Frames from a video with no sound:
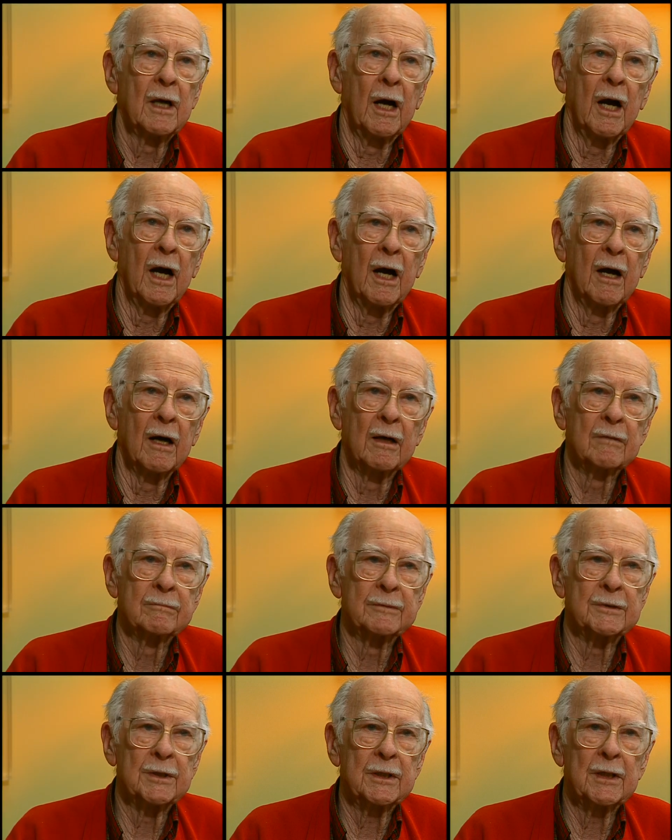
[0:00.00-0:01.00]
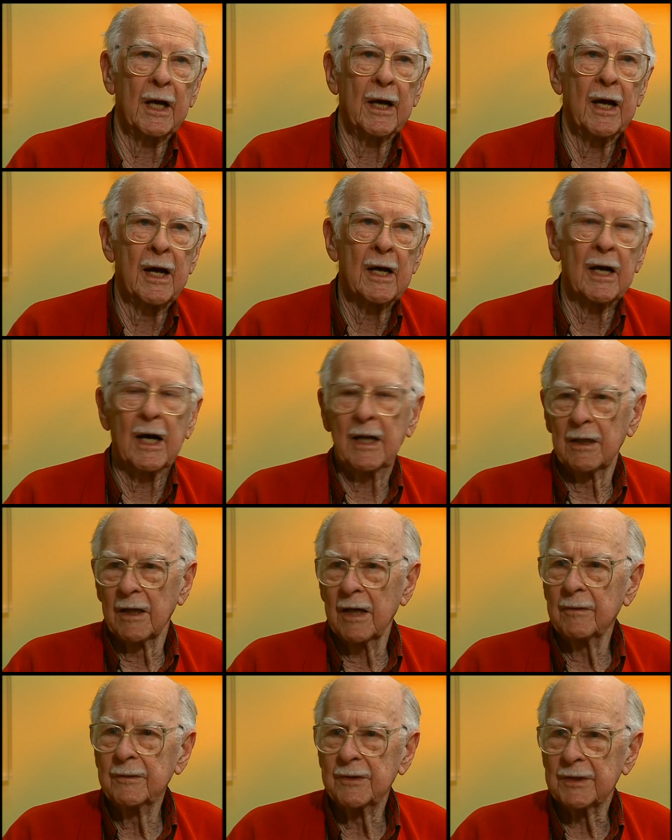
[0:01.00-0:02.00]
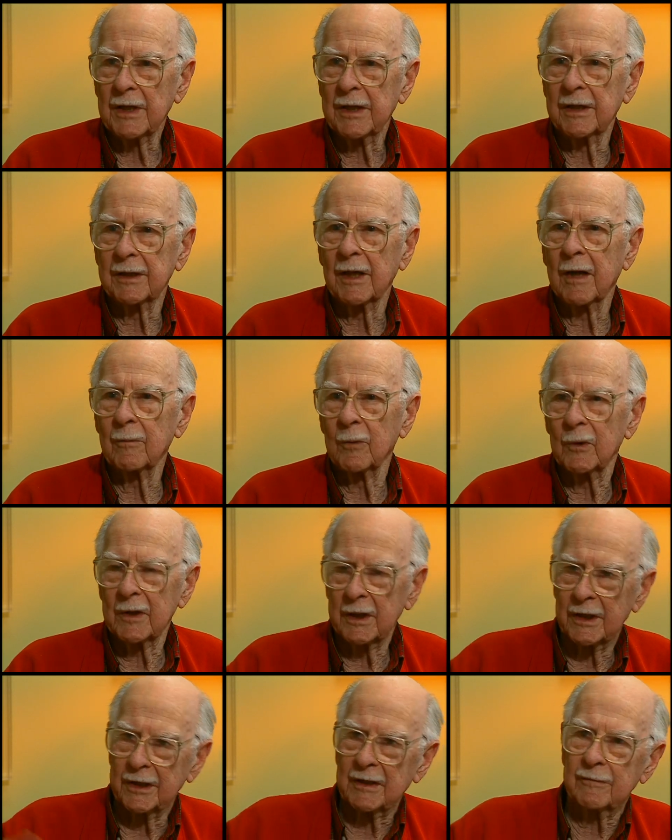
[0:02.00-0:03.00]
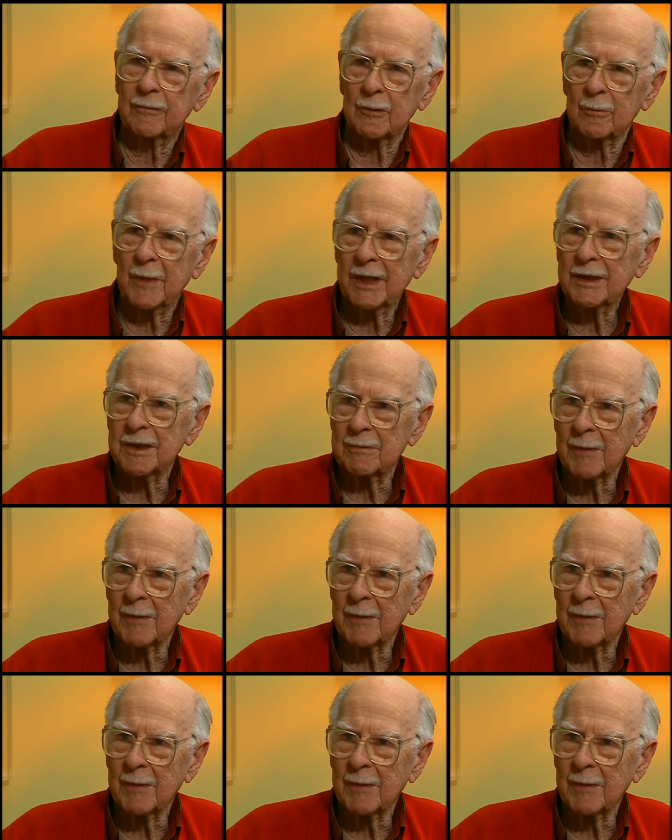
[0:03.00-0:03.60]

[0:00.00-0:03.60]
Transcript: uh, gee, I, I love saying I'm working for Mickey